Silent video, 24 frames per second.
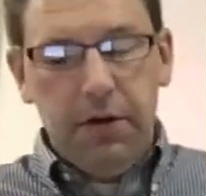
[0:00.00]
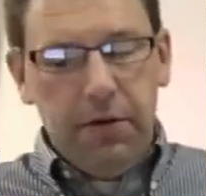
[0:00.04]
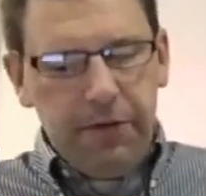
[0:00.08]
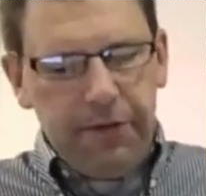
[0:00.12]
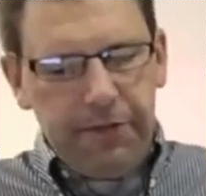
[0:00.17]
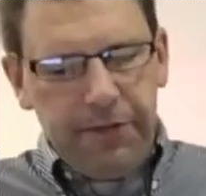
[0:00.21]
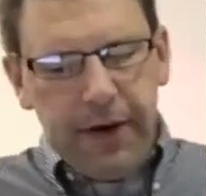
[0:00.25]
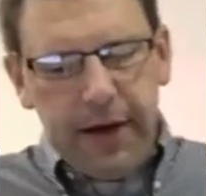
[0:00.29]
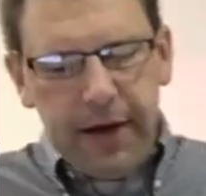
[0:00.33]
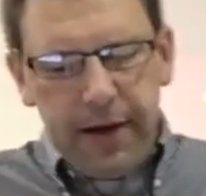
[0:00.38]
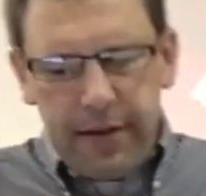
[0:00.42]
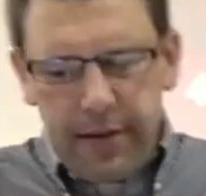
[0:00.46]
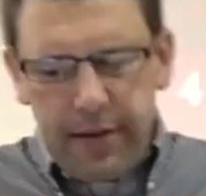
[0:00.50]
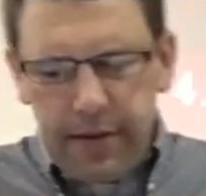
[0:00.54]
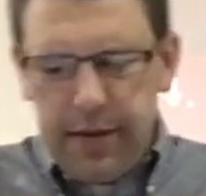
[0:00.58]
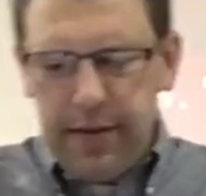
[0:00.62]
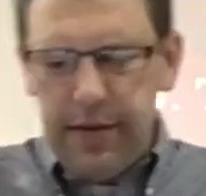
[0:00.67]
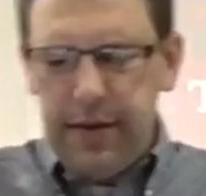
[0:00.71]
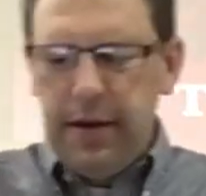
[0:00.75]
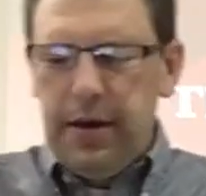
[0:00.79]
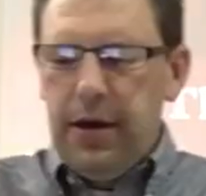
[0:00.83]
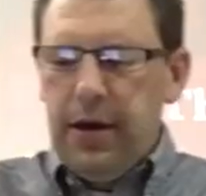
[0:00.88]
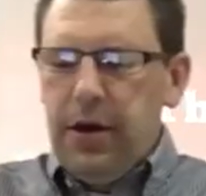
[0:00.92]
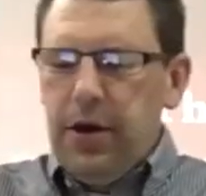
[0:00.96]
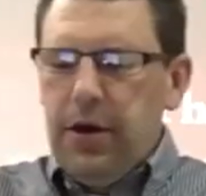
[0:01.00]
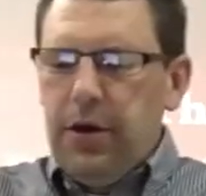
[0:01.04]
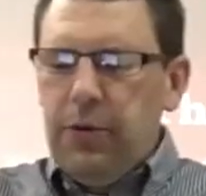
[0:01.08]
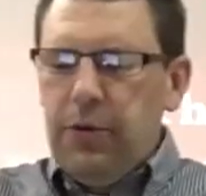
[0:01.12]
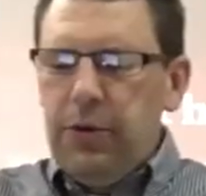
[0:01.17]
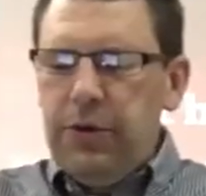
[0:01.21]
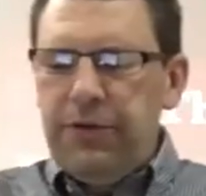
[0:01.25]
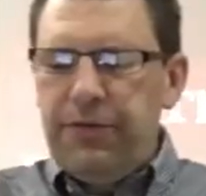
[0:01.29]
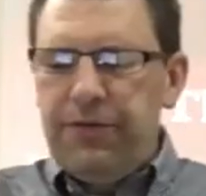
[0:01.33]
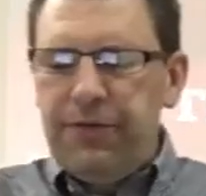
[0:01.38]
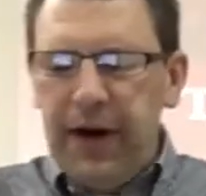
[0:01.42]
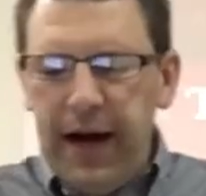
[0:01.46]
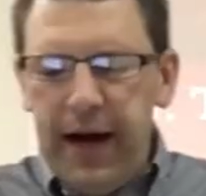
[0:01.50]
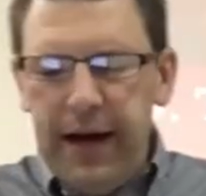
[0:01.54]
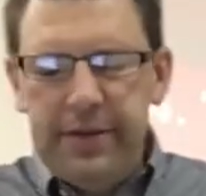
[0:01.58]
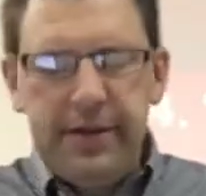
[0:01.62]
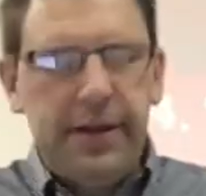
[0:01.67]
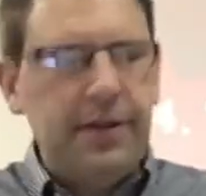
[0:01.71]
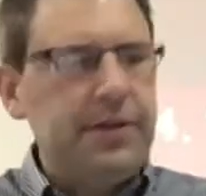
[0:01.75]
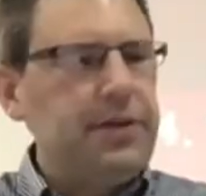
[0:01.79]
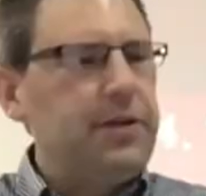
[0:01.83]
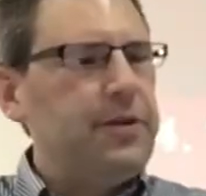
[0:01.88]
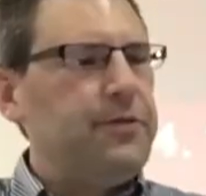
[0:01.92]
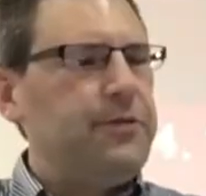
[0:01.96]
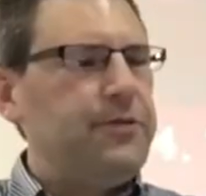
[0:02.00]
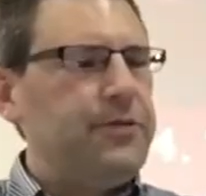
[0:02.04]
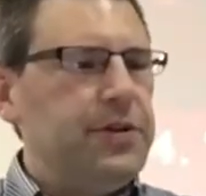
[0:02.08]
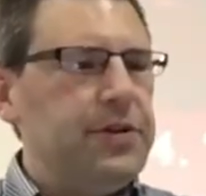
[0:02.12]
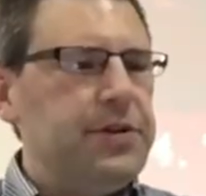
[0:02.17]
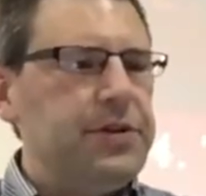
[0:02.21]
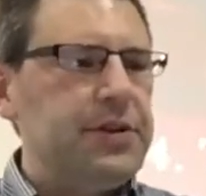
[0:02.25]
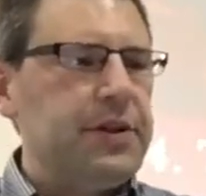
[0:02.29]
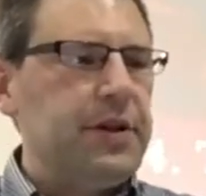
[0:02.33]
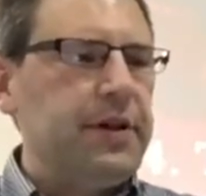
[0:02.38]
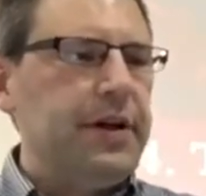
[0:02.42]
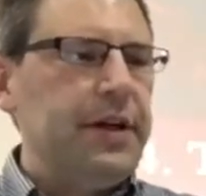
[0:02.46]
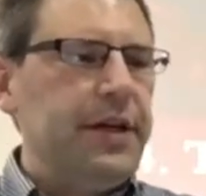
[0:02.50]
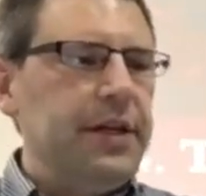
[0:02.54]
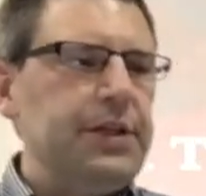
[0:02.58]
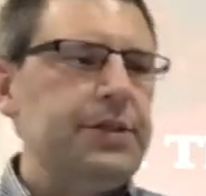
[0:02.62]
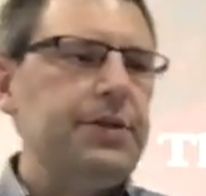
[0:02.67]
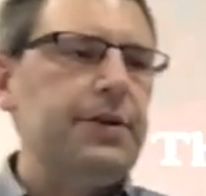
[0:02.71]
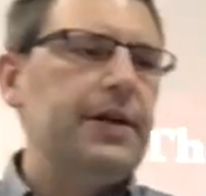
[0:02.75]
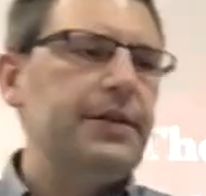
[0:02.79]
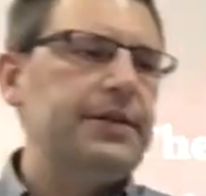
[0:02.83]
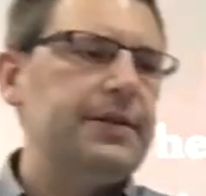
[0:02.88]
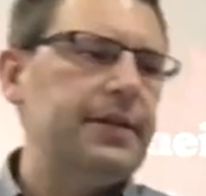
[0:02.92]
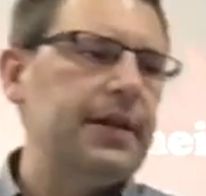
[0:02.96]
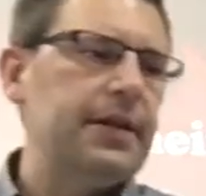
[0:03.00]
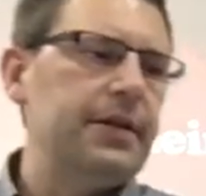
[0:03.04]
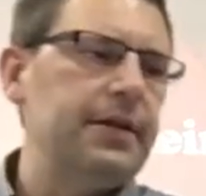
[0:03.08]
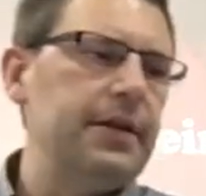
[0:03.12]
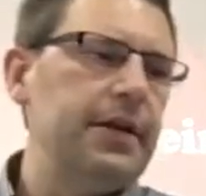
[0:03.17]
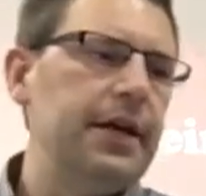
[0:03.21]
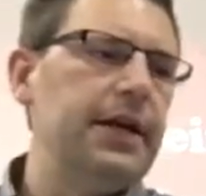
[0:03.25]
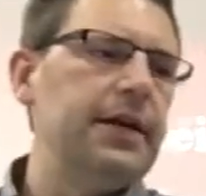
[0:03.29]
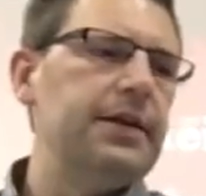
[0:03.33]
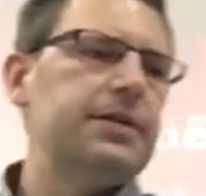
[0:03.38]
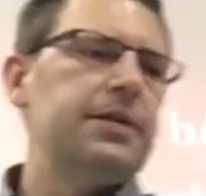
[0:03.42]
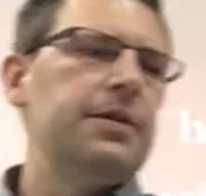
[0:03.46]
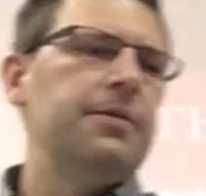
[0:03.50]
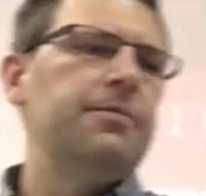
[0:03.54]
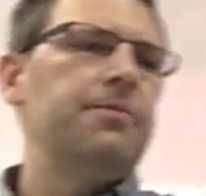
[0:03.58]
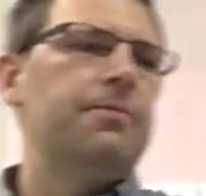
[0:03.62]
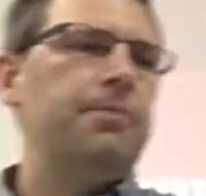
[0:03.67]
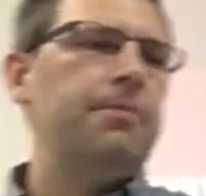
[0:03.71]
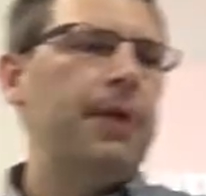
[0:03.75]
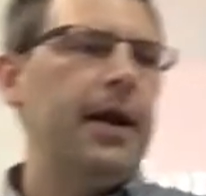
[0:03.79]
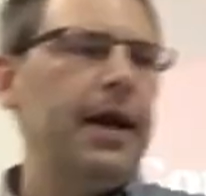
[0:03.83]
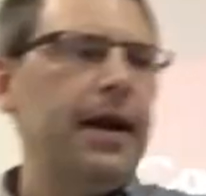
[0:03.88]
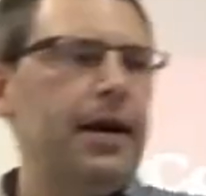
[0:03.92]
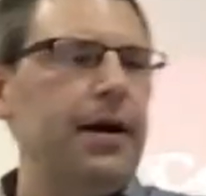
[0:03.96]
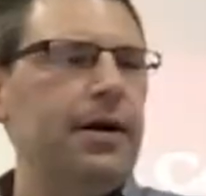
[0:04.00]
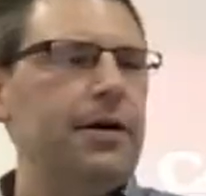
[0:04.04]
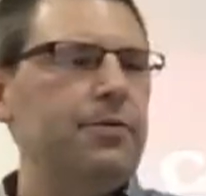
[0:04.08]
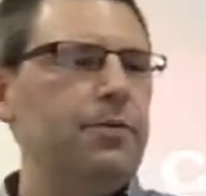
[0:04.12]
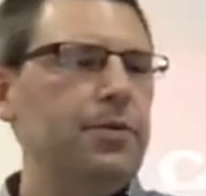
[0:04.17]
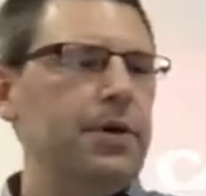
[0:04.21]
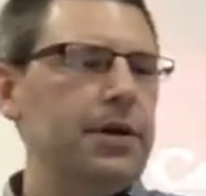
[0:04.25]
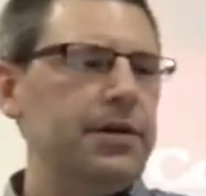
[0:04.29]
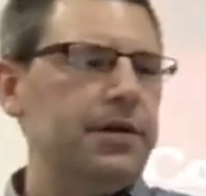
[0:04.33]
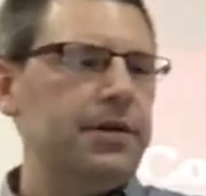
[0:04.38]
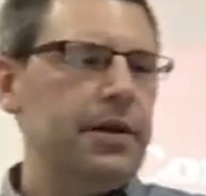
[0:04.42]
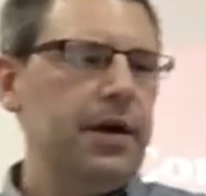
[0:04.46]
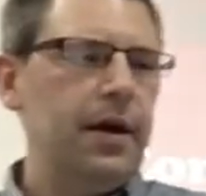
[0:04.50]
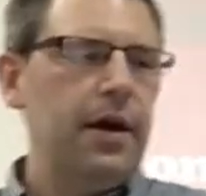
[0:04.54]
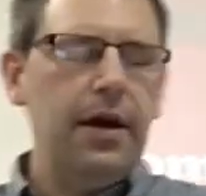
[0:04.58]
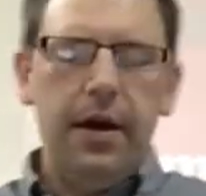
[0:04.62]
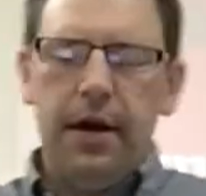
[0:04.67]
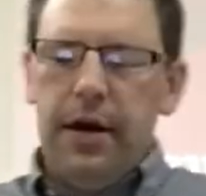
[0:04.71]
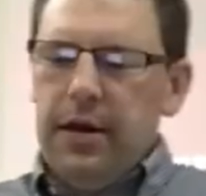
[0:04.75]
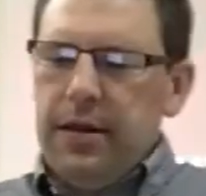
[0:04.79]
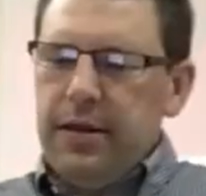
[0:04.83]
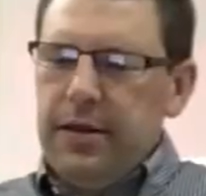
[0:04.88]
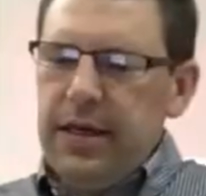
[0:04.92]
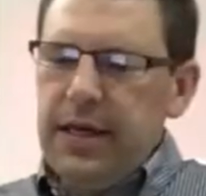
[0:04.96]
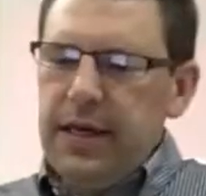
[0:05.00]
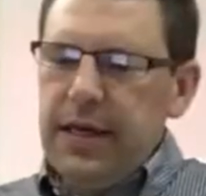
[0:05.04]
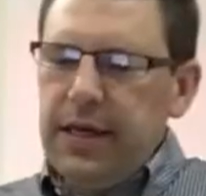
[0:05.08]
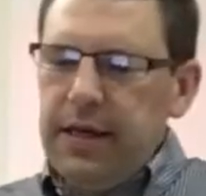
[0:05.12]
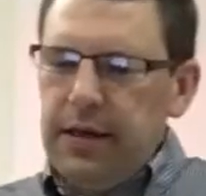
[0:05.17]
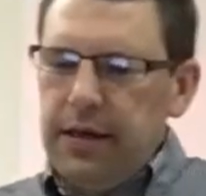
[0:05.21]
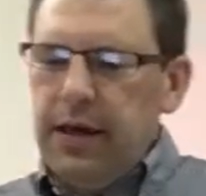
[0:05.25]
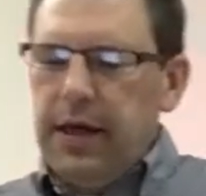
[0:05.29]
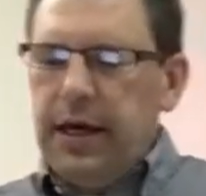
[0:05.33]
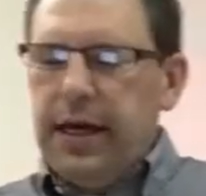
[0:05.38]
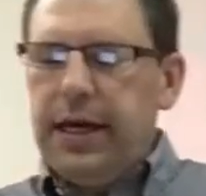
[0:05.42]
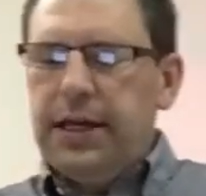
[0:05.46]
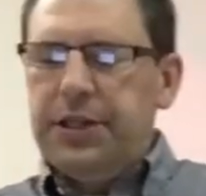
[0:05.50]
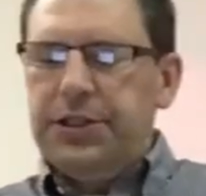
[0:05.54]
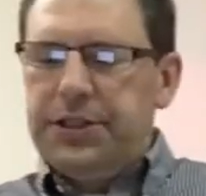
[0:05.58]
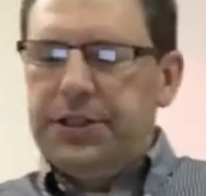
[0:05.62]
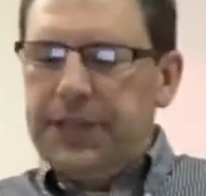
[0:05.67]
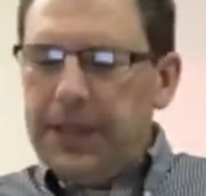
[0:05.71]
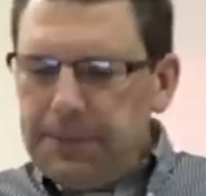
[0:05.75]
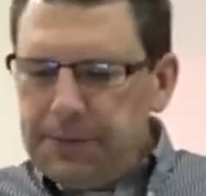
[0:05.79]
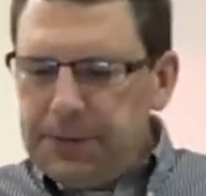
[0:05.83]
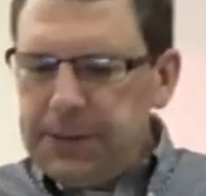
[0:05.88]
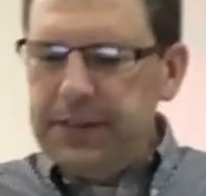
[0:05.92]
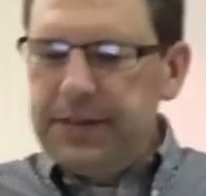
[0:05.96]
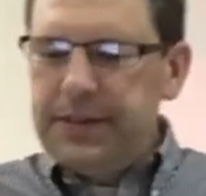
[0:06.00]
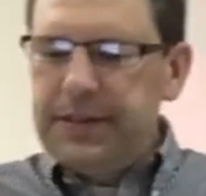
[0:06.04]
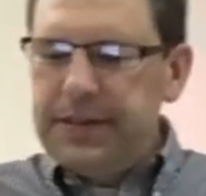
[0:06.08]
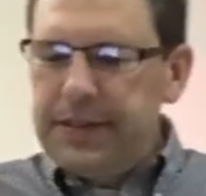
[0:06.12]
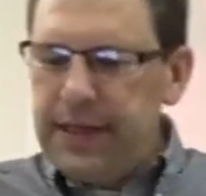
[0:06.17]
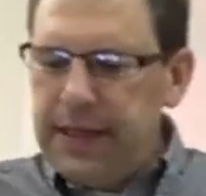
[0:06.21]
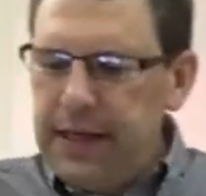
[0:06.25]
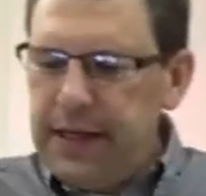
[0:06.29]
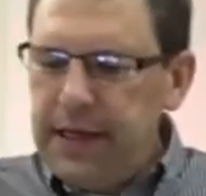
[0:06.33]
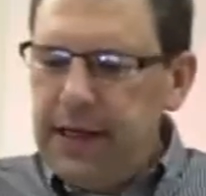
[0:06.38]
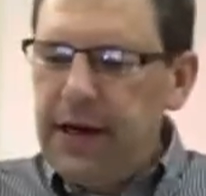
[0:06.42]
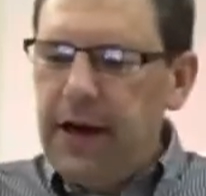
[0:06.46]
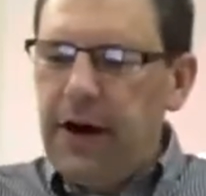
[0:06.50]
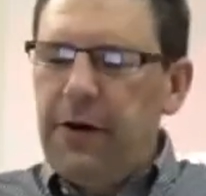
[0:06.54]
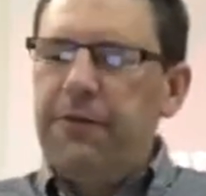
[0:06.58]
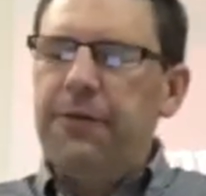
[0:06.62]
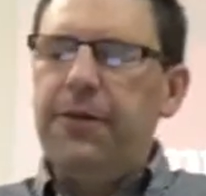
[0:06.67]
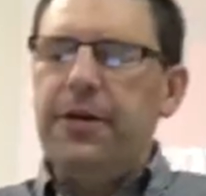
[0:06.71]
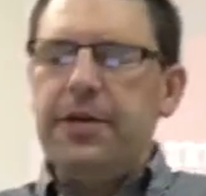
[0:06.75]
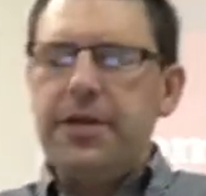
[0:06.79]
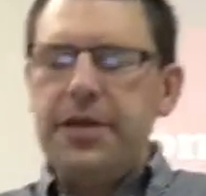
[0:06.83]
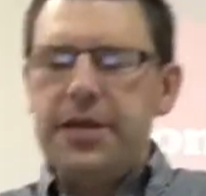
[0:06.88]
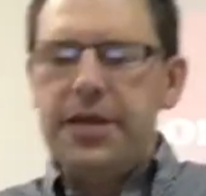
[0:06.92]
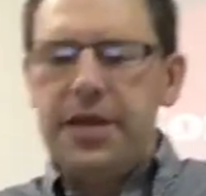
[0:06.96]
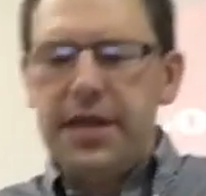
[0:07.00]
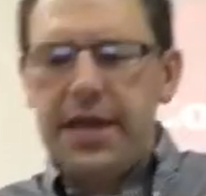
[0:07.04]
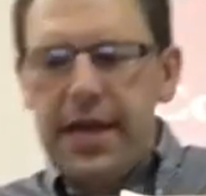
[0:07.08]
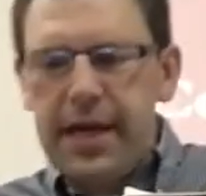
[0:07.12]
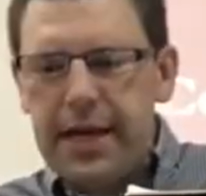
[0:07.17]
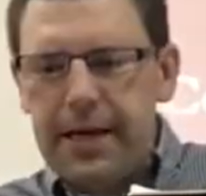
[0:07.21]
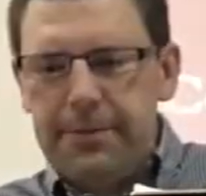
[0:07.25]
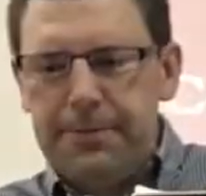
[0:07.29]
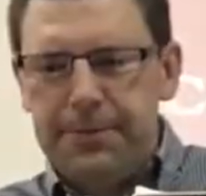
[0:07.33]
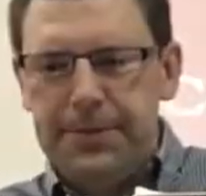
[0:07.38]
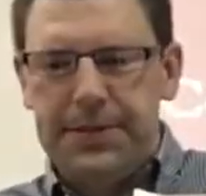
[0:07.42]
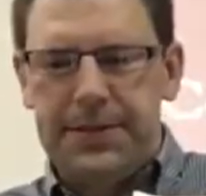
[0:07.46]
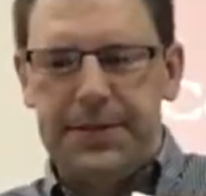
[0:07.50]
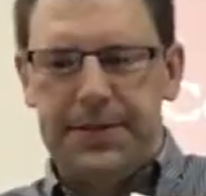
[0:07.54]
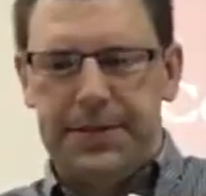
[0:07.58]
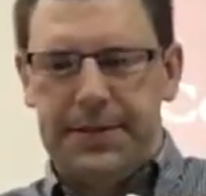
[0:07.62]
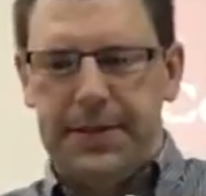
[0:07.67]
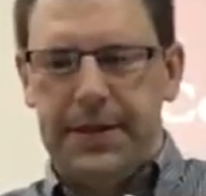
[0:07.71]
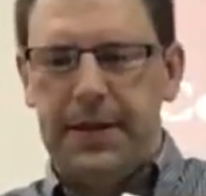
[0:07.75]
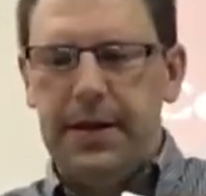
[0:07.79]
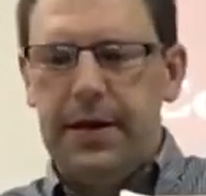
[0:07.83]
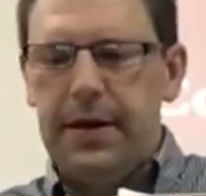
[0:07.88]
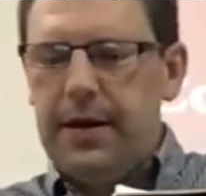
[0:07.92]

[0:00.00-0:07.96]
Fifth, we find that their future, interestingly, is compared with the Egyptian city of Thebes.